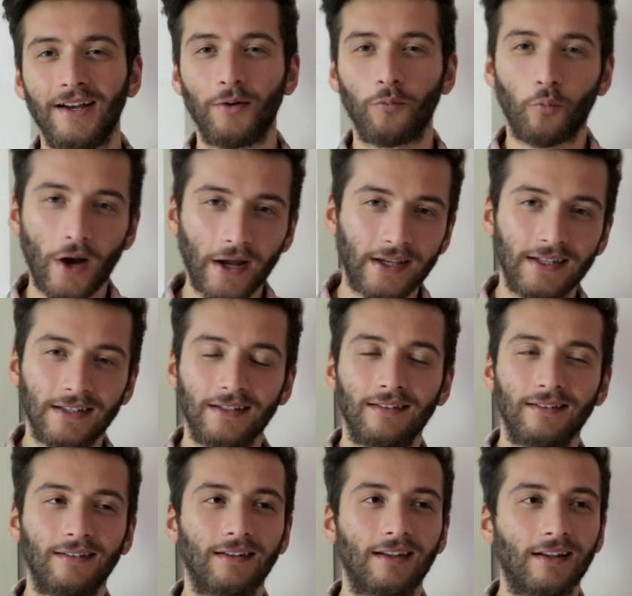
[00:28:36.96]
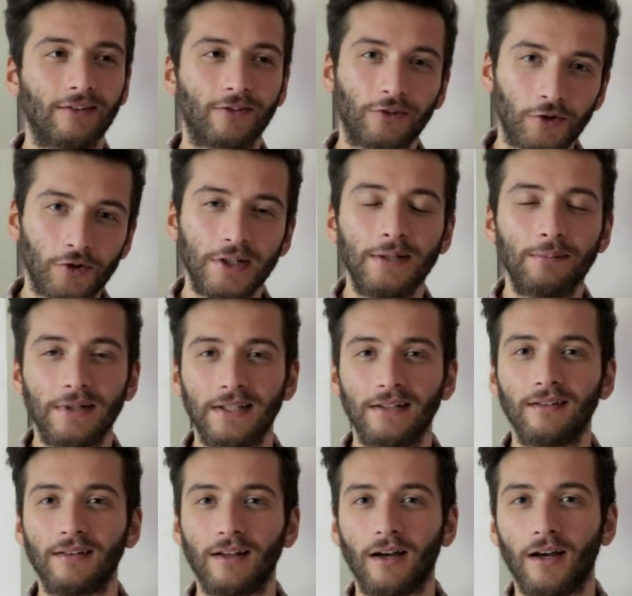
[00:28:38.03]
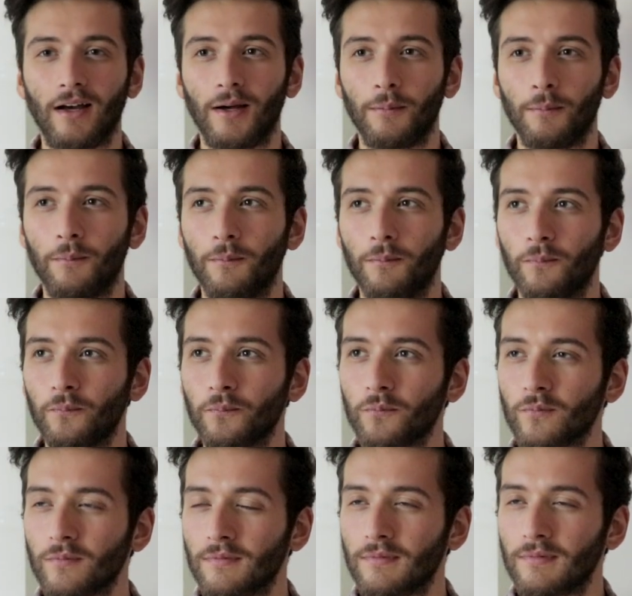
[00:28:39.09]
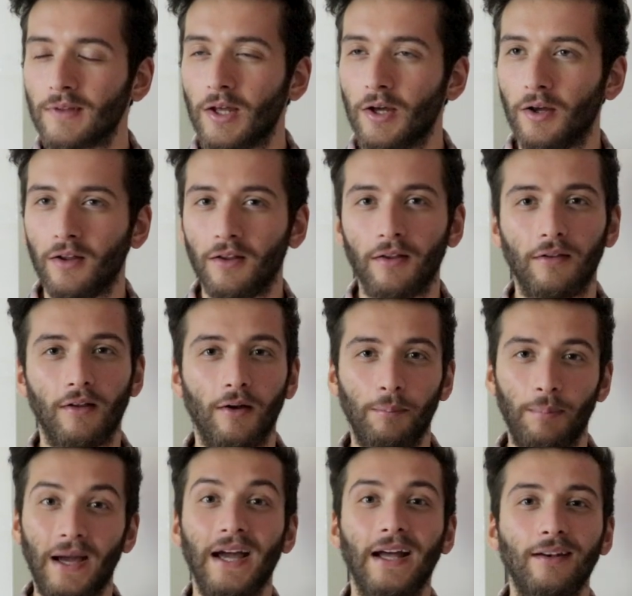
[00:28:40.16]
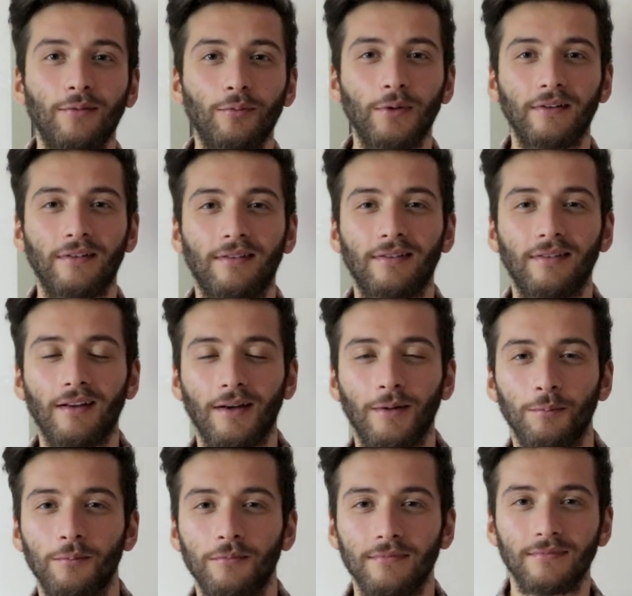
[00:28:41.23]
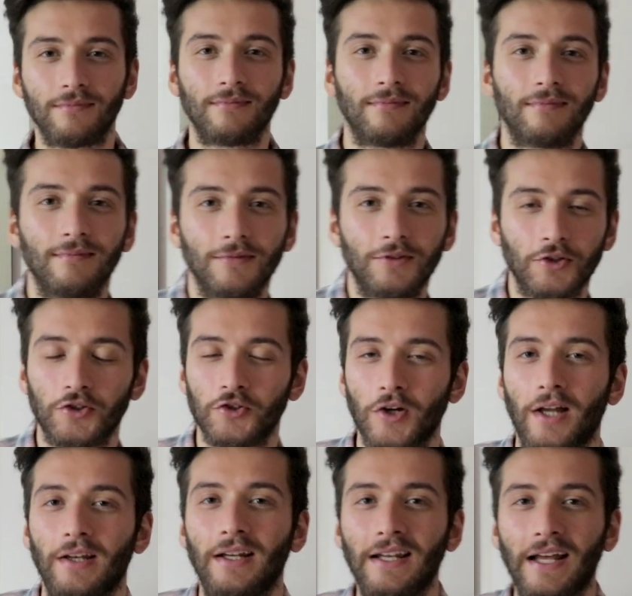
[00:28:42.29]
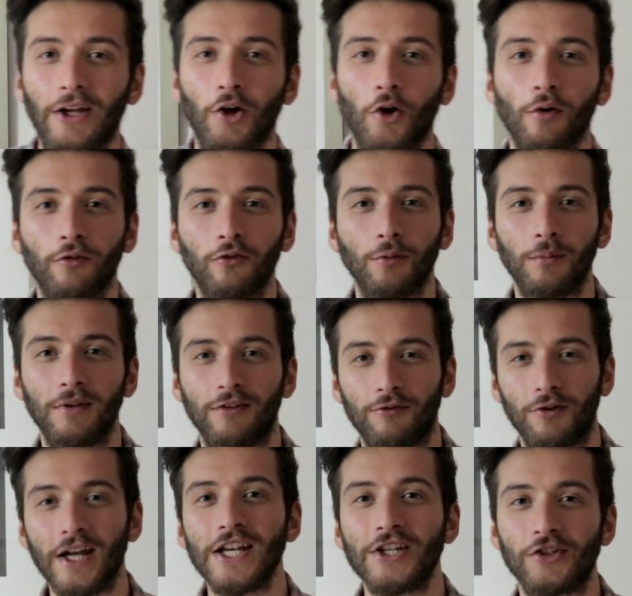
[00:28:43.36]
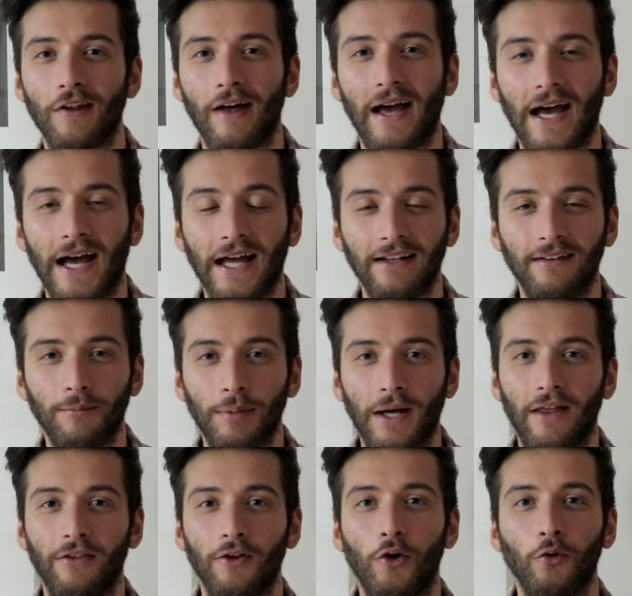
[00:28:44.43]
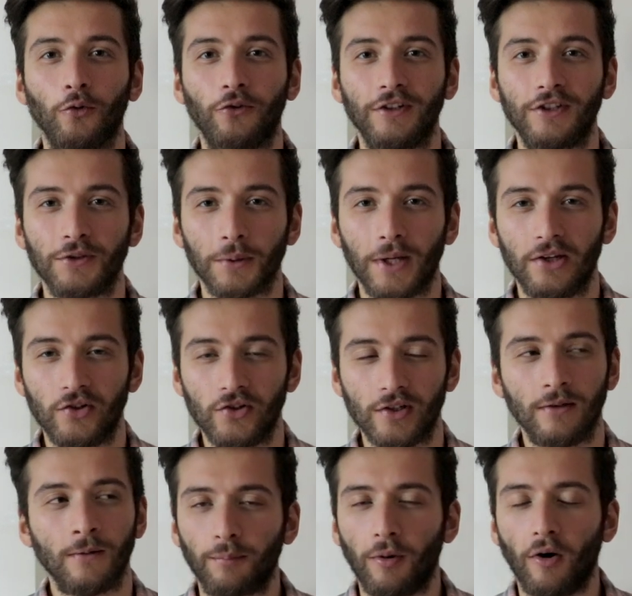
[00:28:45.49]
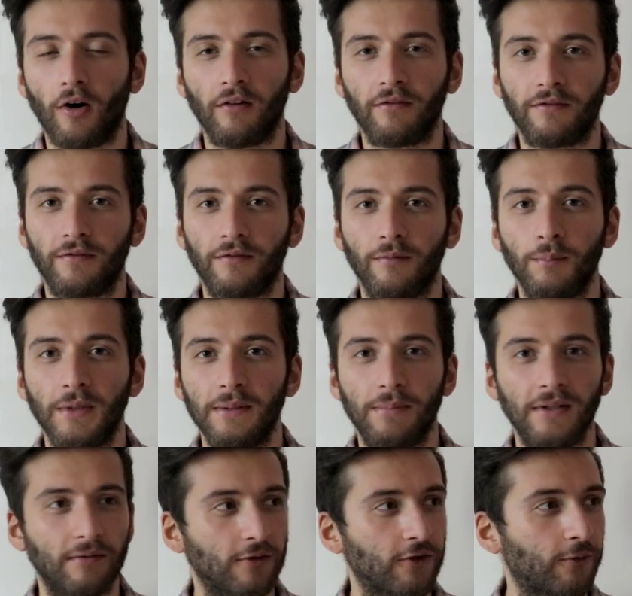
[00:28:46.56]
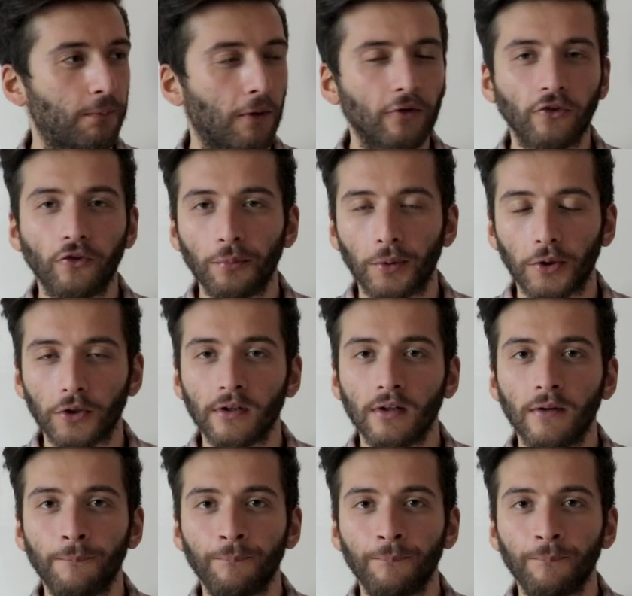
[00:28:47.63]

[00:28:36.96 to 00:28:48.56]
and whacking and screaming um, a, a bed with um, just trying to let go of some of this rage that I had about the whole situation. It's part of me being responsible.